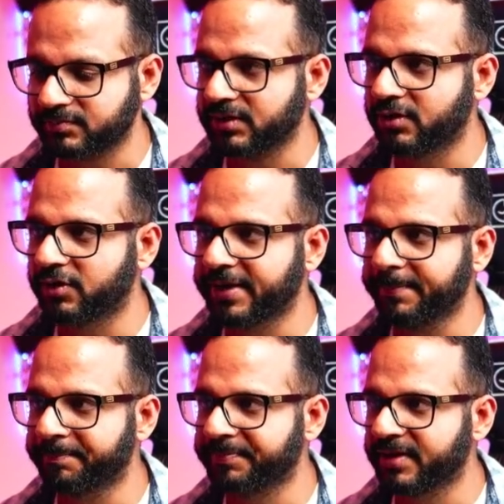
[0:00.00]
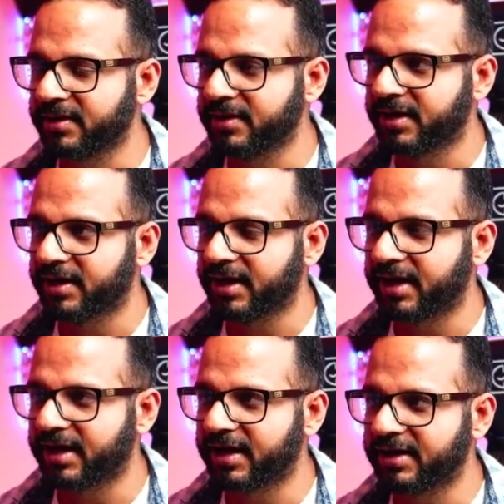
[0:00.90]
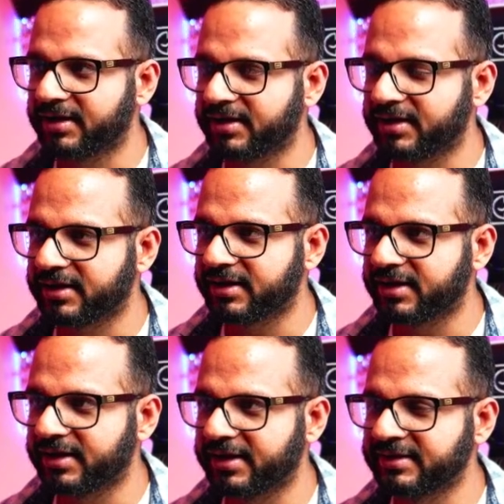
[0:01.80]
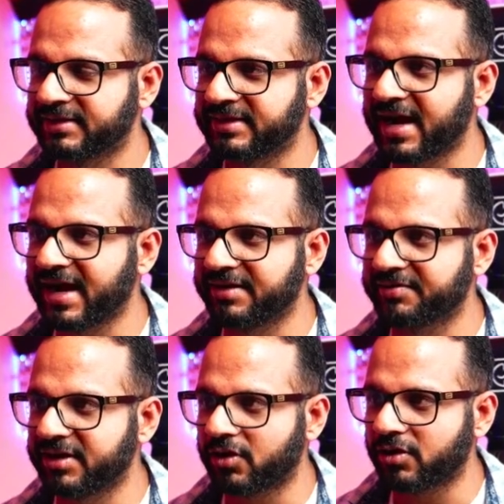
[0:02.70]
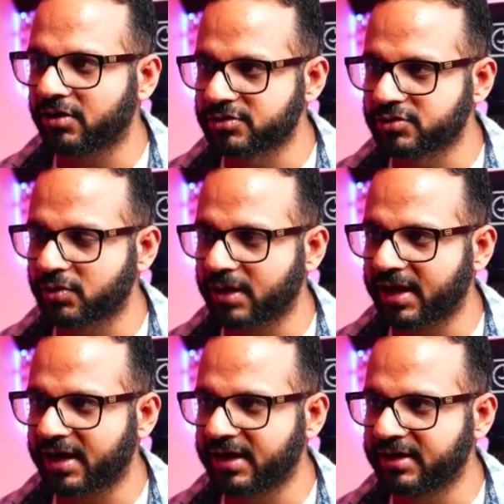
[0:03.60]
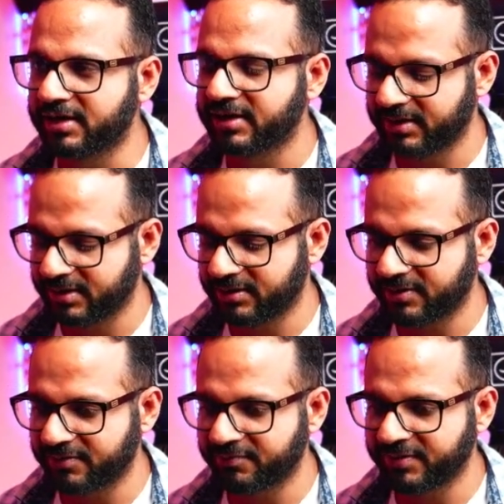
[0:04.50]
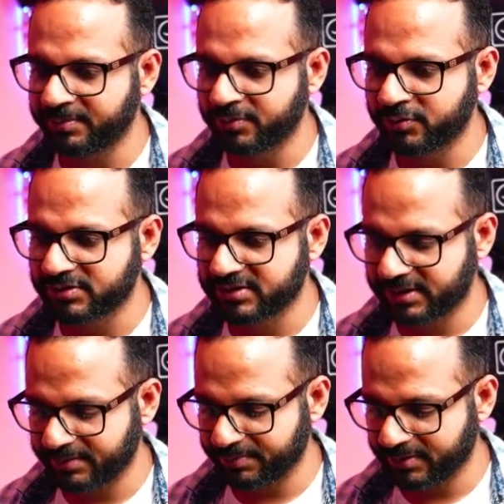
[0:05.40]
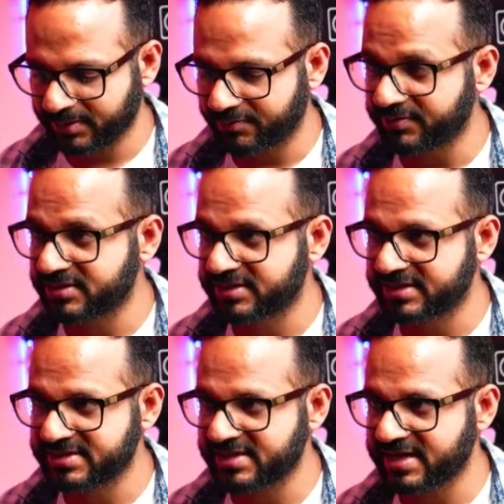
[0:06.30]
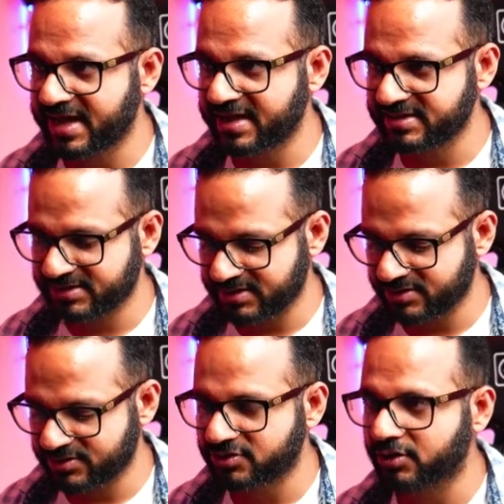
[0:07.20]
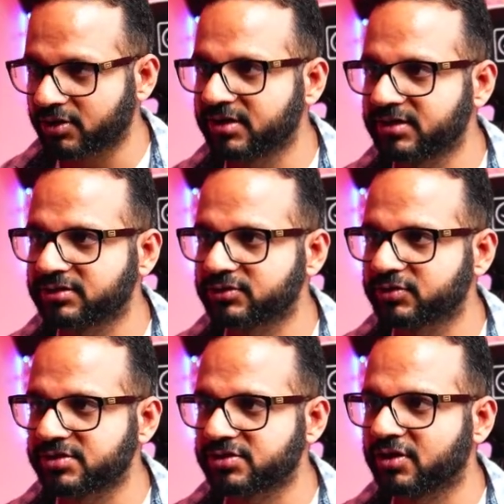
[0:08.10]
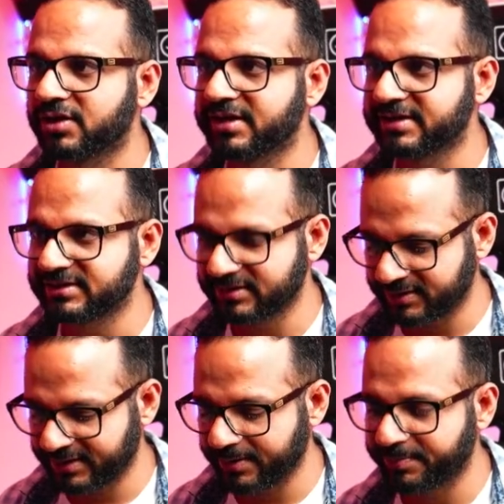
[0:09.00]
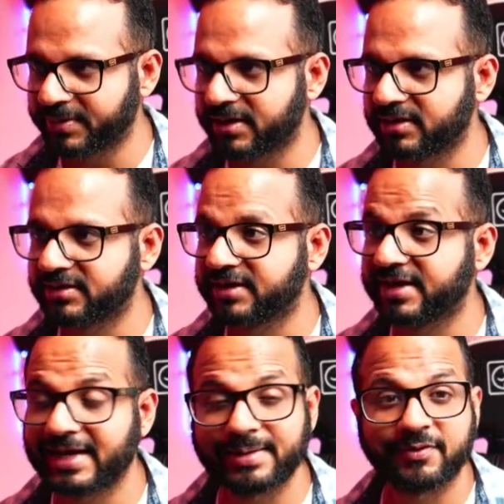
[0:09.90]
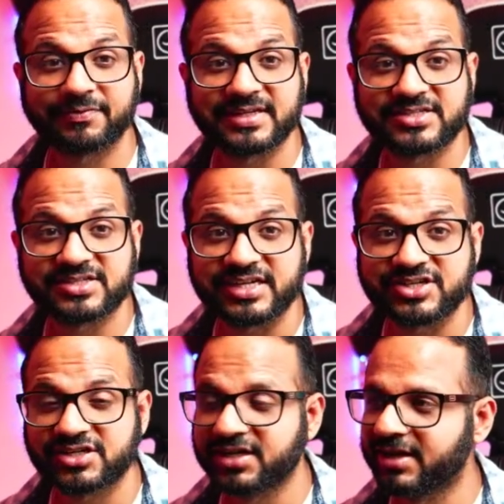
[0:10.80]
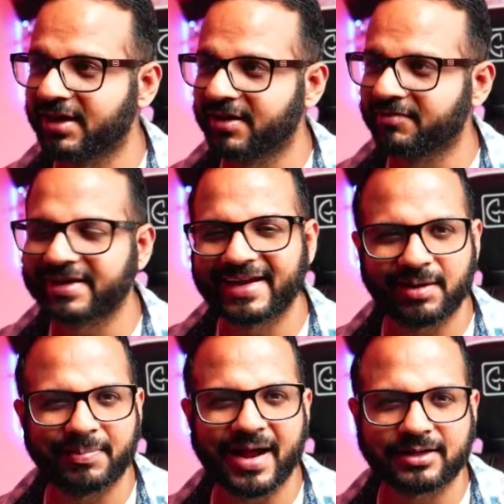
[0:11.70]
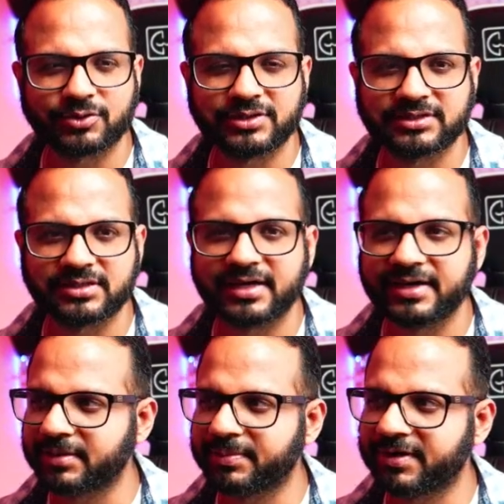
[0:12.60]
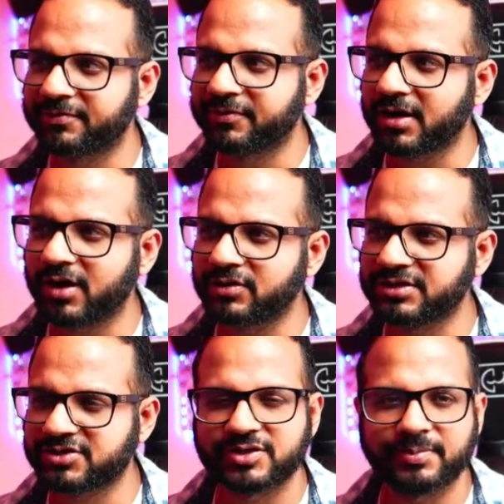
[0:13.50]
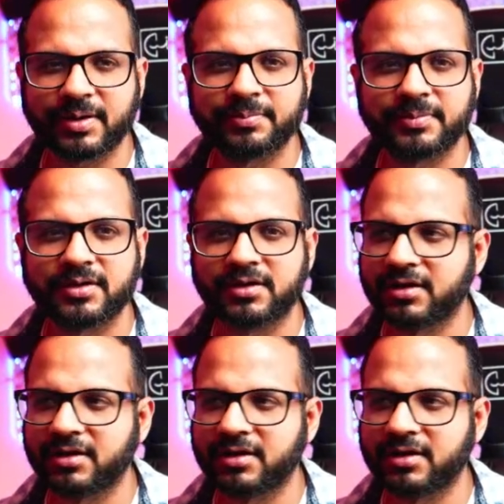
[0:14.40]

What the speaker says: Okay. And in that, we'll also add one more step. It says as installer. So installer is nothing but the name of the stage. We'll get back to this later, but for now, just remember